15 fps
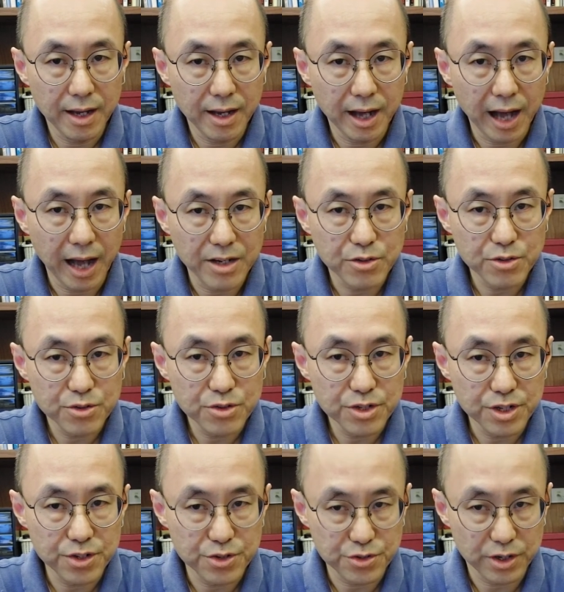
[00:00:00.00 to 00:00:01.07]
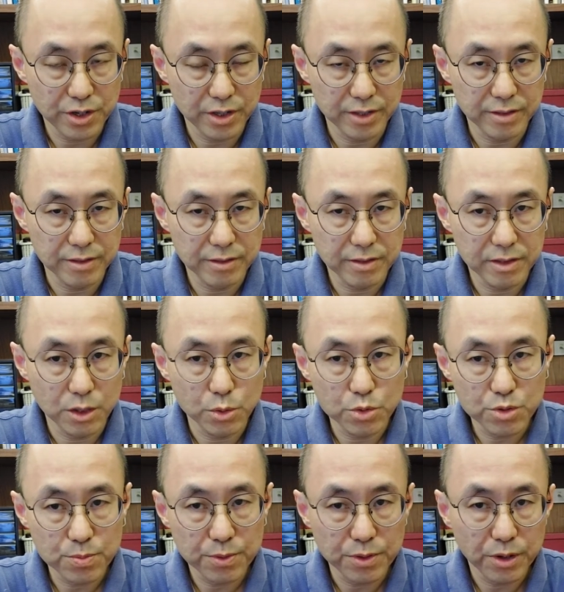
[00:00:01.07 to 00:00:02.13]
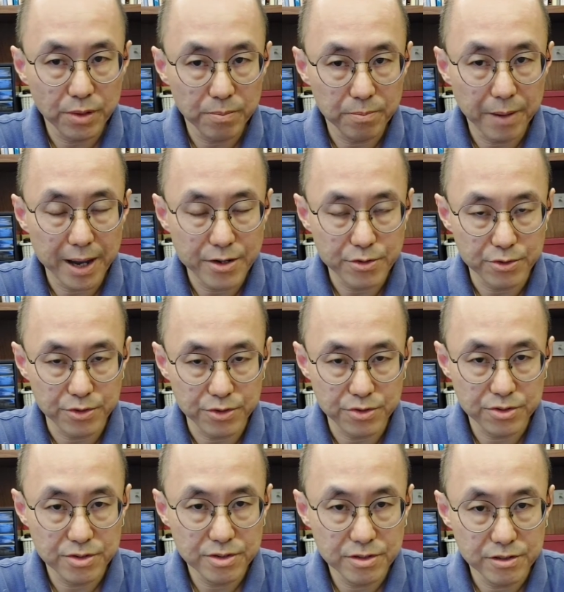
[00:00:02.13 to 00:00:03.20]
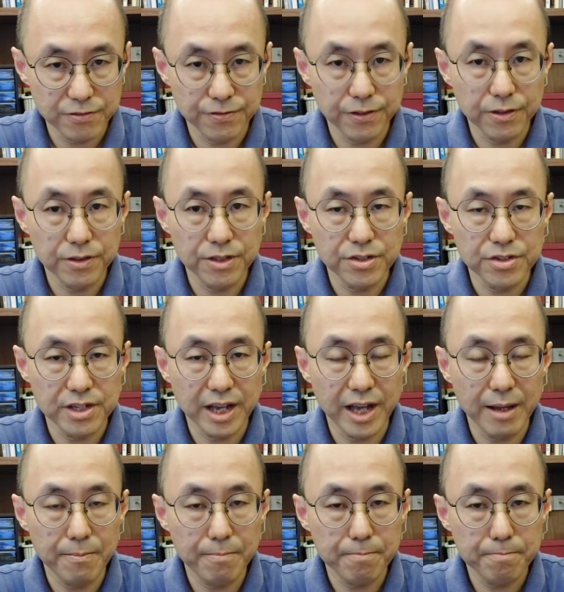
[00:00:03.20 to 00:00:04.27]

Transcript: hydrogen in solid goes beyond batteries to fill this gap.